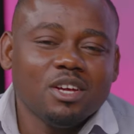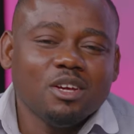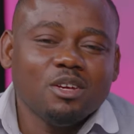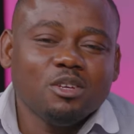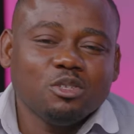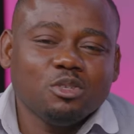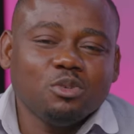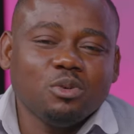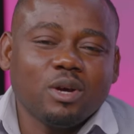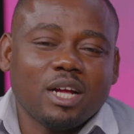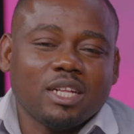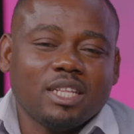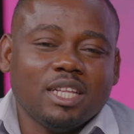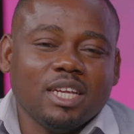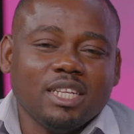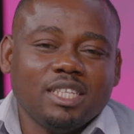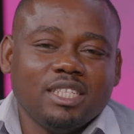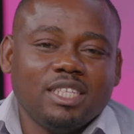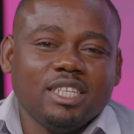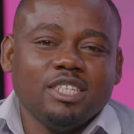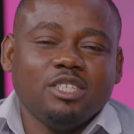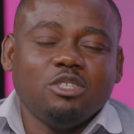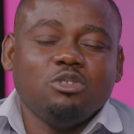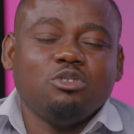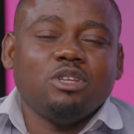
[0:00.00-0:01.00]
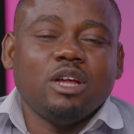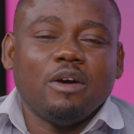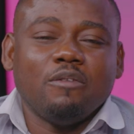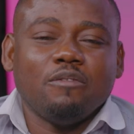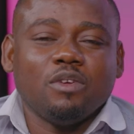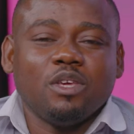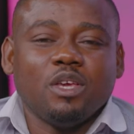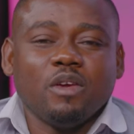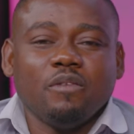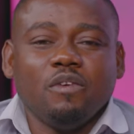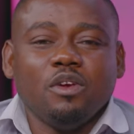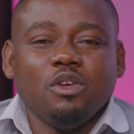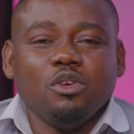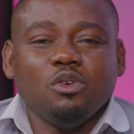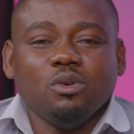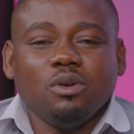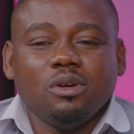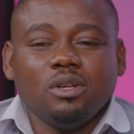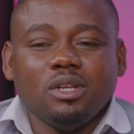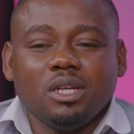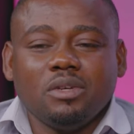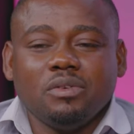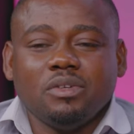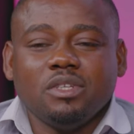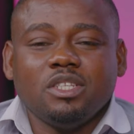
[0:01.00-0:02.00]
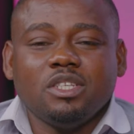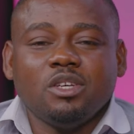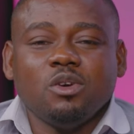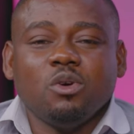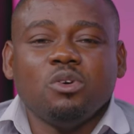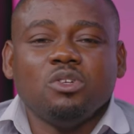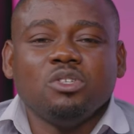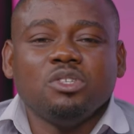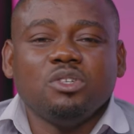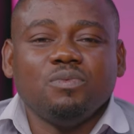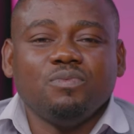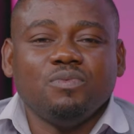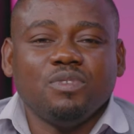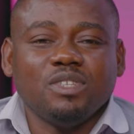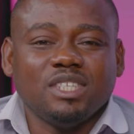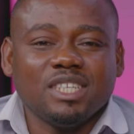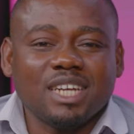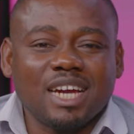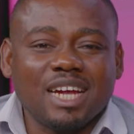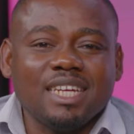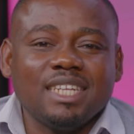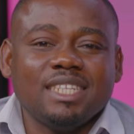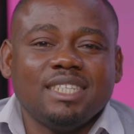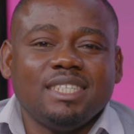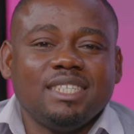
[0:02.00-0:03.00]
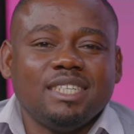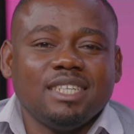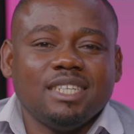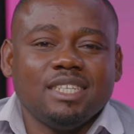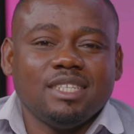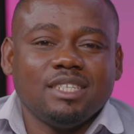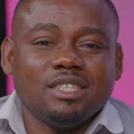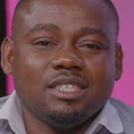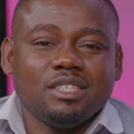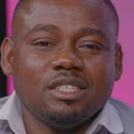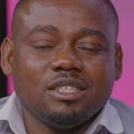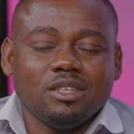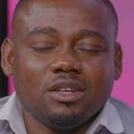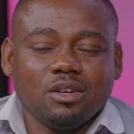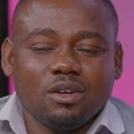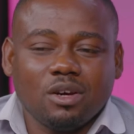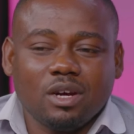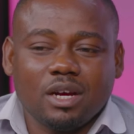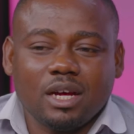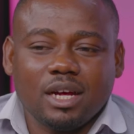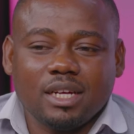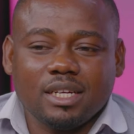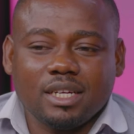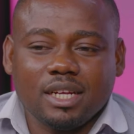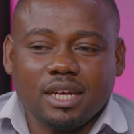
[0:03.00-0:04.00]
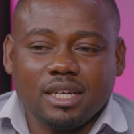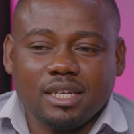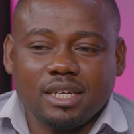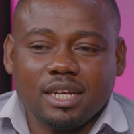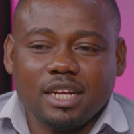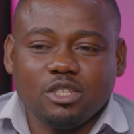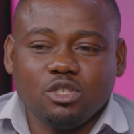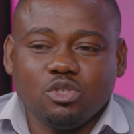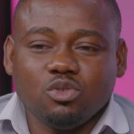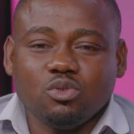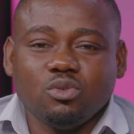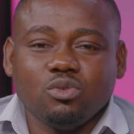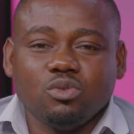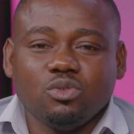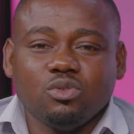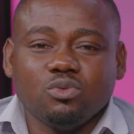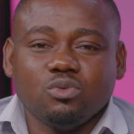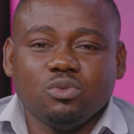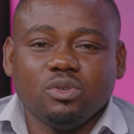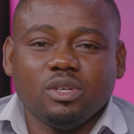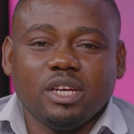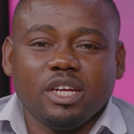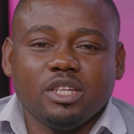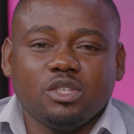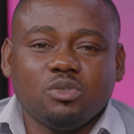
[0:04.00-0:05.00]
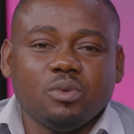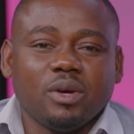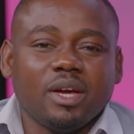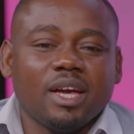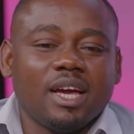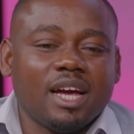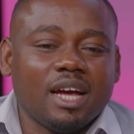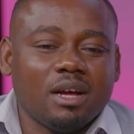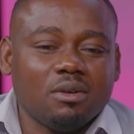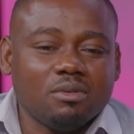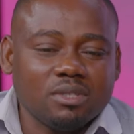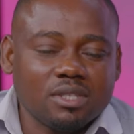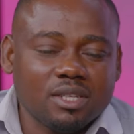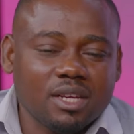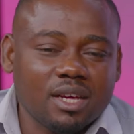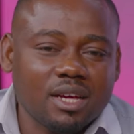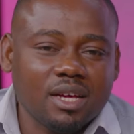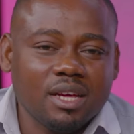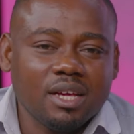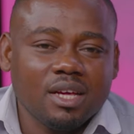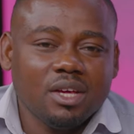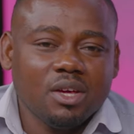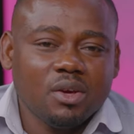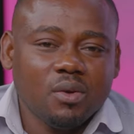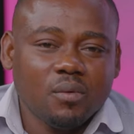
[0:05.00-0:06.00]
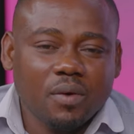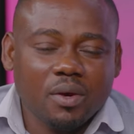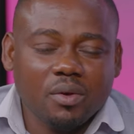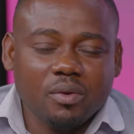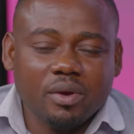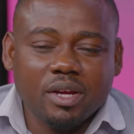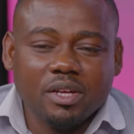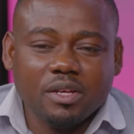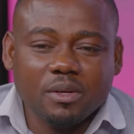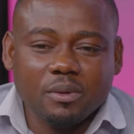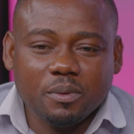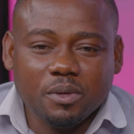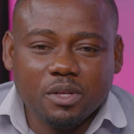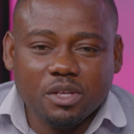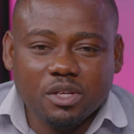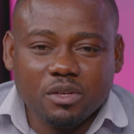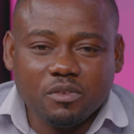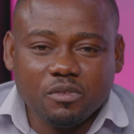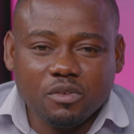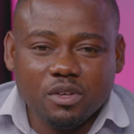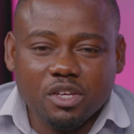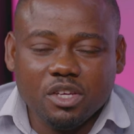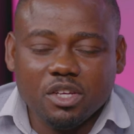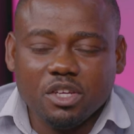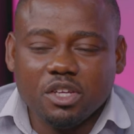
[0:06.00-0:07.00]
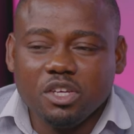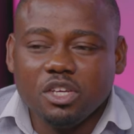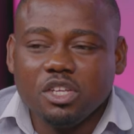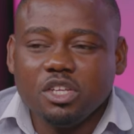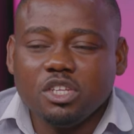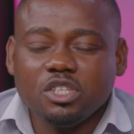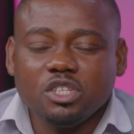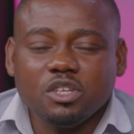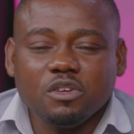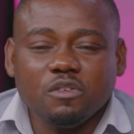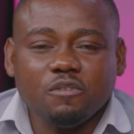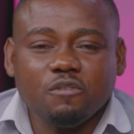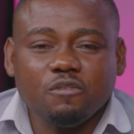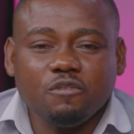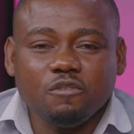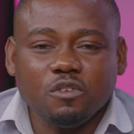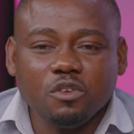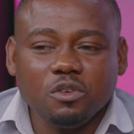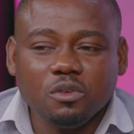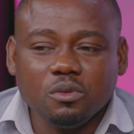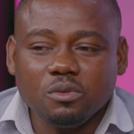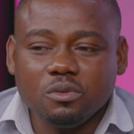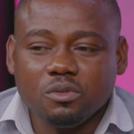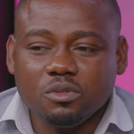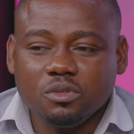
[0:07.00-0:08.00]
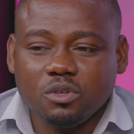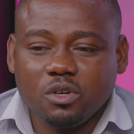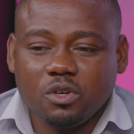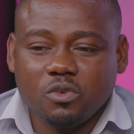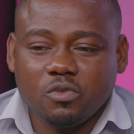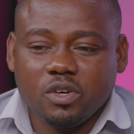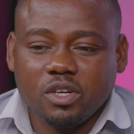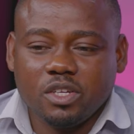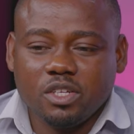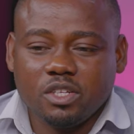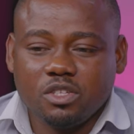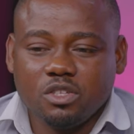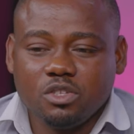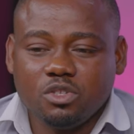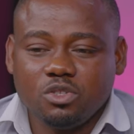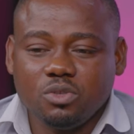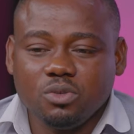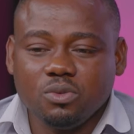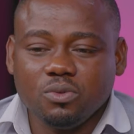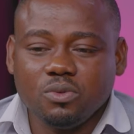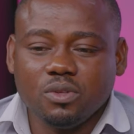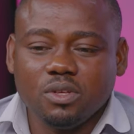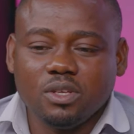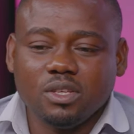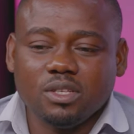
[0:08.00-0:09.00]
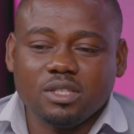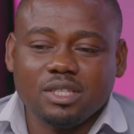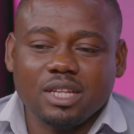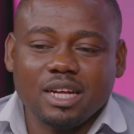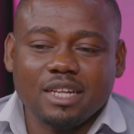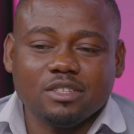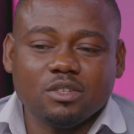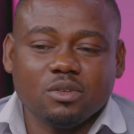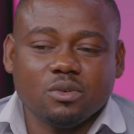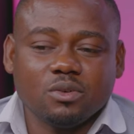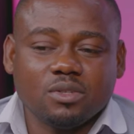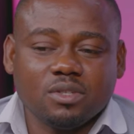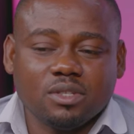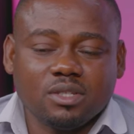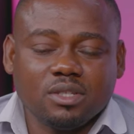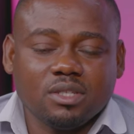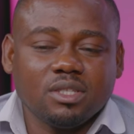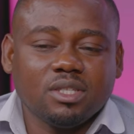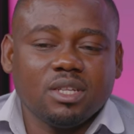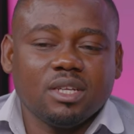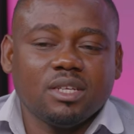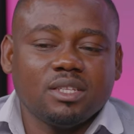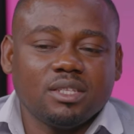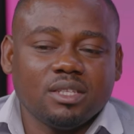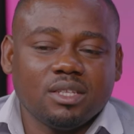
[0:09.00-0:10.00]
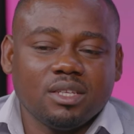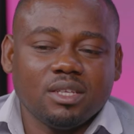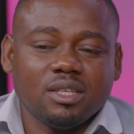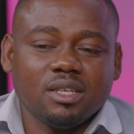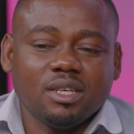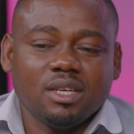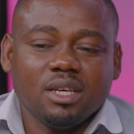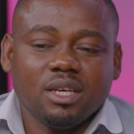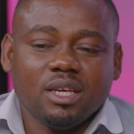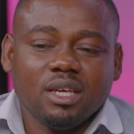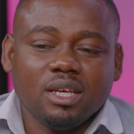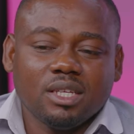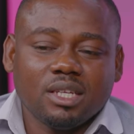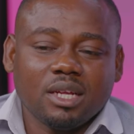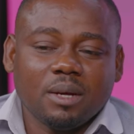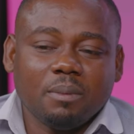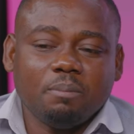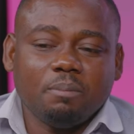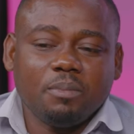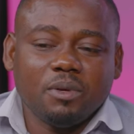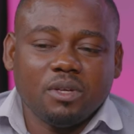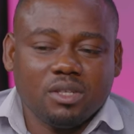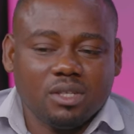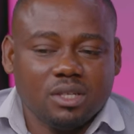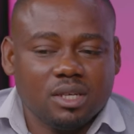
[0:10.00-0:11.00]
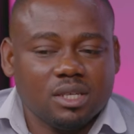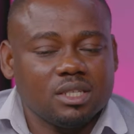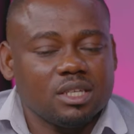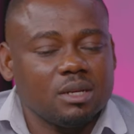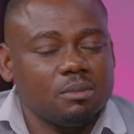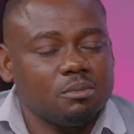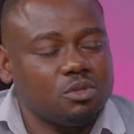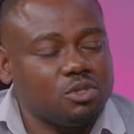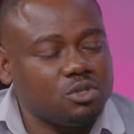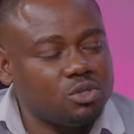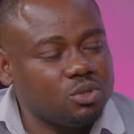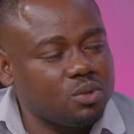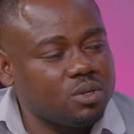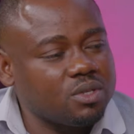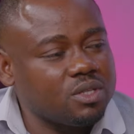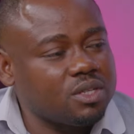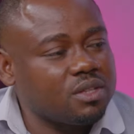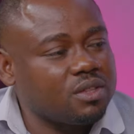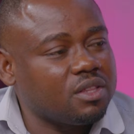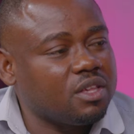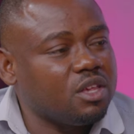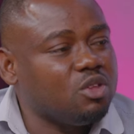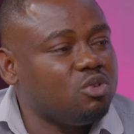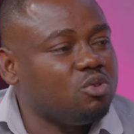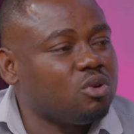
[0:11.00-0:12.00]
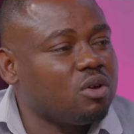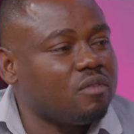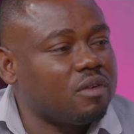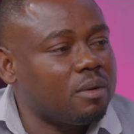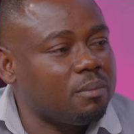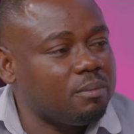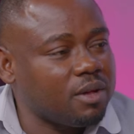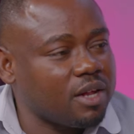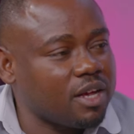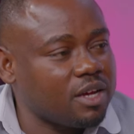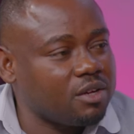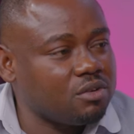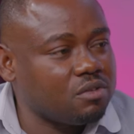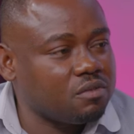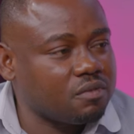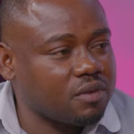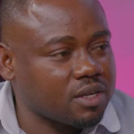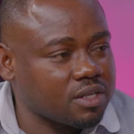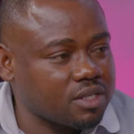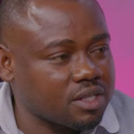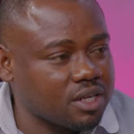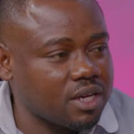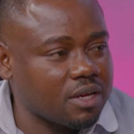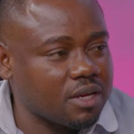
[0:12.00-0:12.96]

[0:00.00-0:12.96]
So I think this should have given you clarity on the realities that you get to encounter when you are in the niche, in the field already. The truth is that consistency that patience, I'm sure, is a thing you have applied over time.